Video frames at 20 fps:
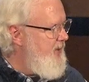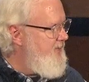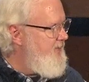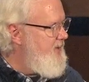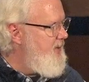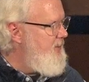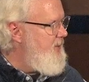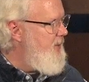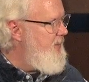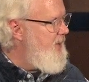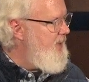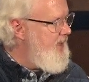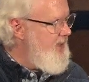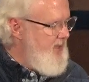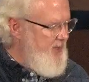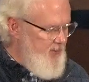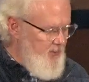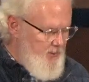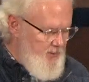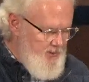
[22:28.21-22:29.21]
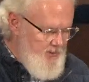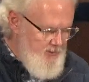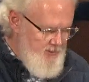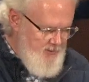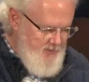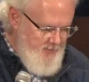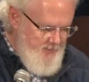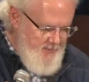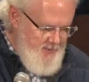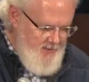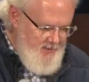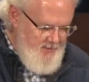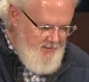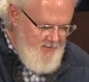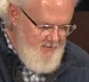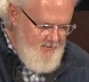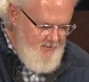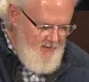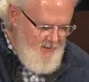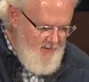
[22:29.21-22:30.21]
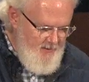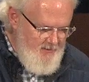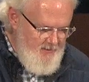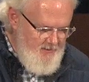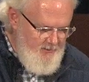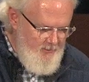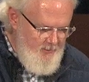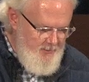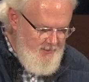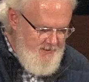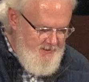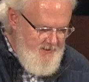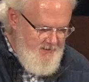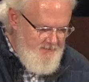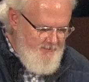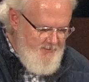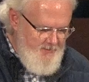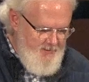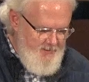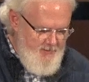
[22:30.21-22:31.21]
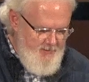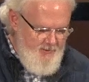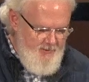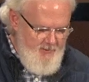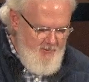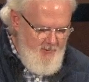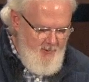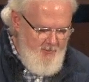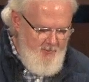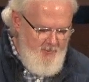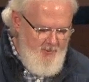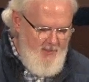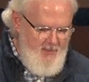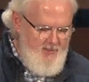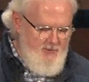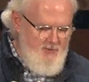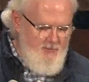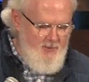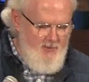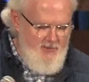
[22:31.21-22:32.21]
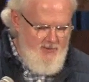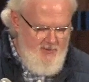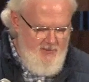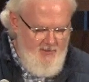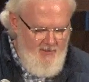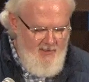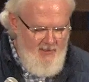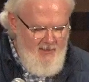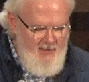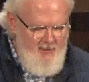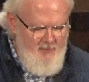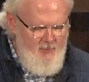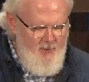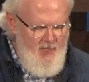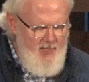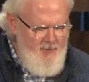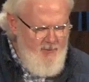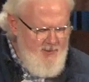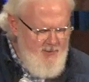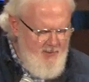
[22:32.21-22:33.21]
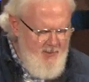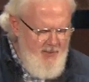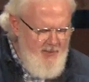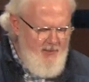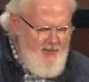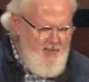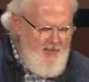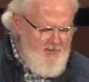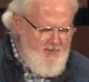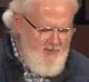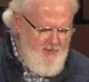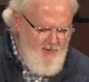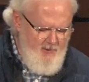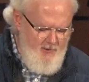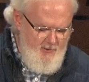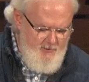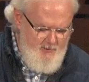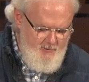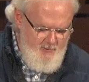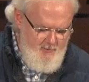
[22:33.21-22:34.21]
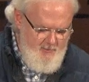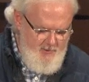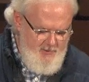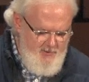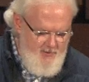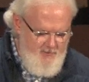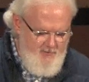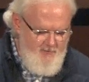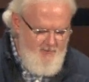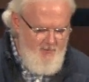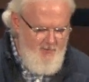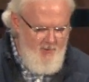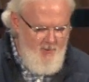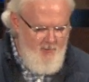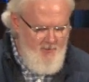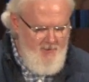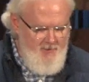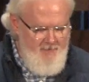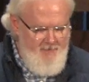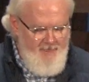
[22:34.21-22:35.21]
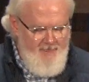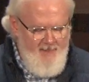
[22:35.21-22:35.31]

of commitment, and I want to do something a little bit different in just a moment, but I just want us to pray. Would you bow your heads and your hearts with me just for a moment?